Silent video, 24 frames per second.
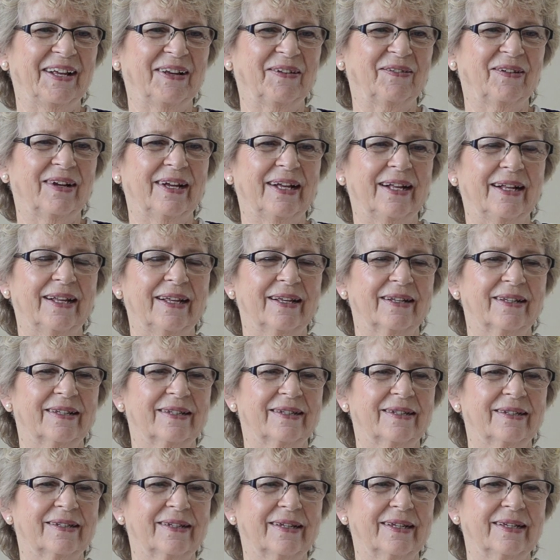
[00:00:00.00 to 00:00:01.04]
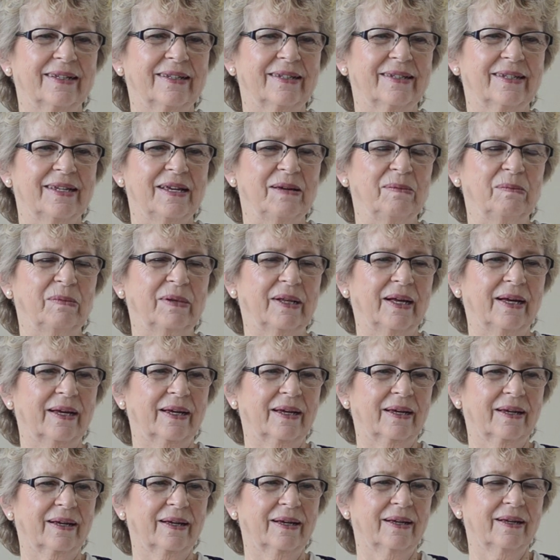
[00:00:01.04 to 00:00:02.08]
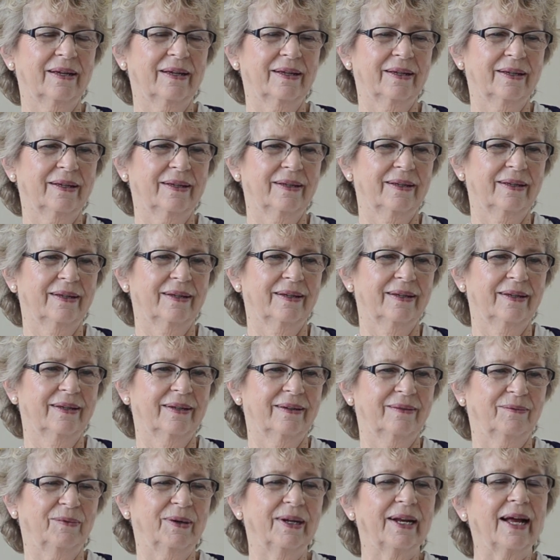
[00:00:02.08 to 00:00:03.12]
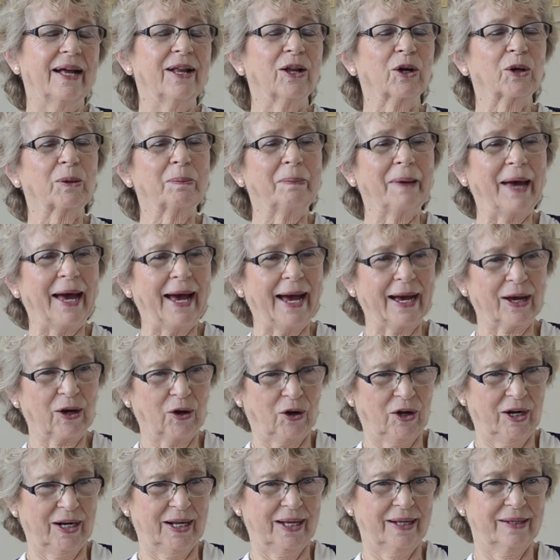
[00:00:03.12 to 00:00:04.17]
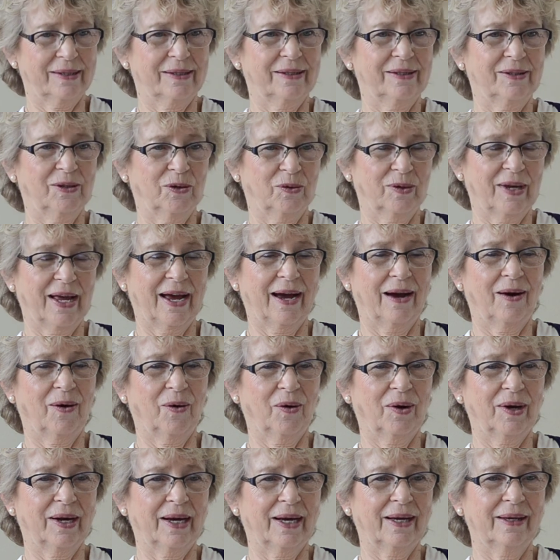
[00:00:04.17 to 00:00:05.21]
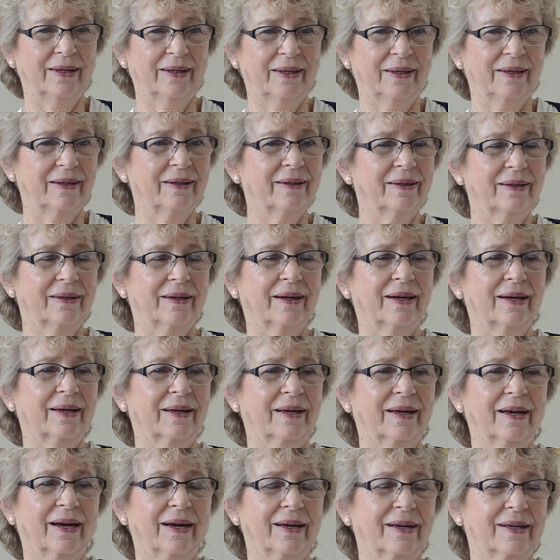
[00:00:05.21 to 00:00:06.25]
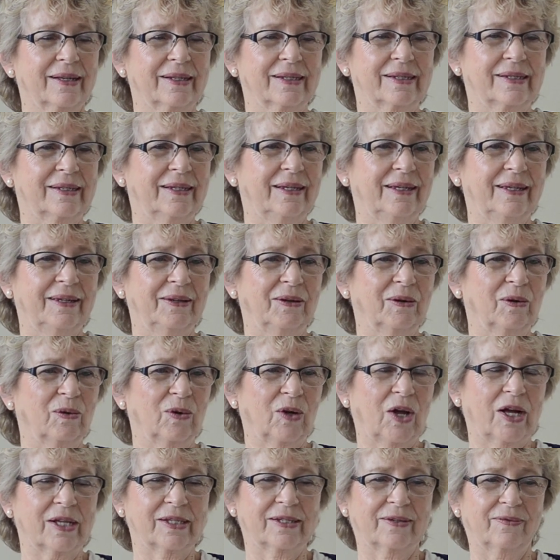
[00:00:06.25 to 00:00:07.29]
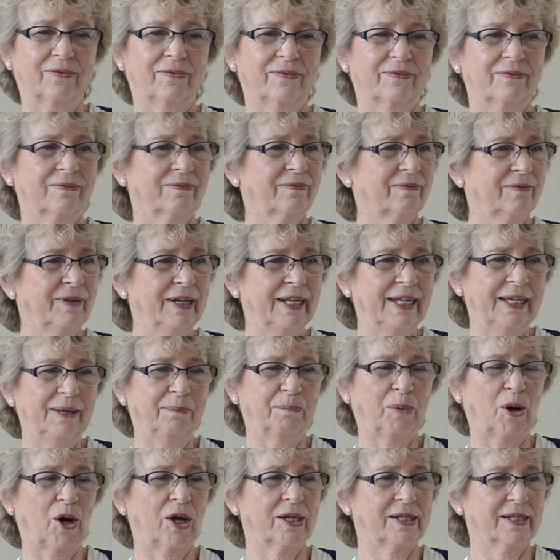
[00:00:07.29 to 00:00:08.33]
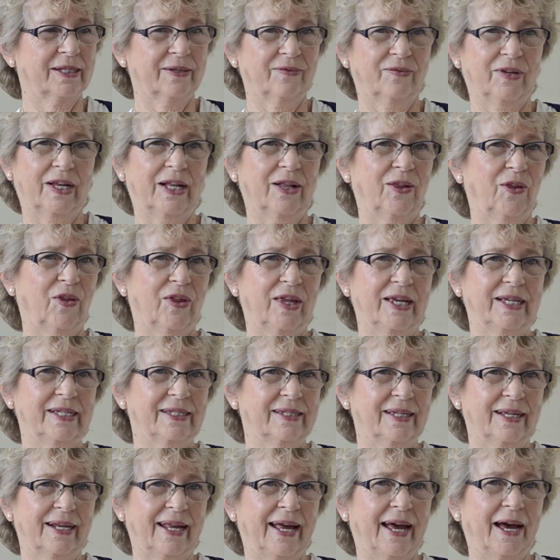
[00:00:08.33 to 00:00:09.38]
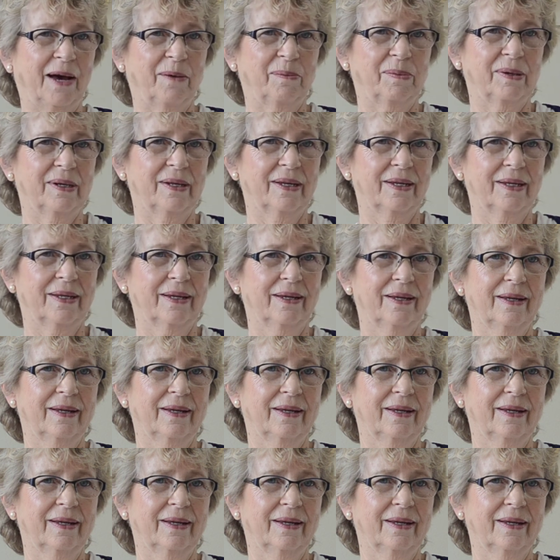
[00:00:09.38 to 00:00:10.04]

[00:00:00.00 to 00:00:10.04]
Well, it seemed like, when I look back on it, now I can see, lots of really positive little things that happened.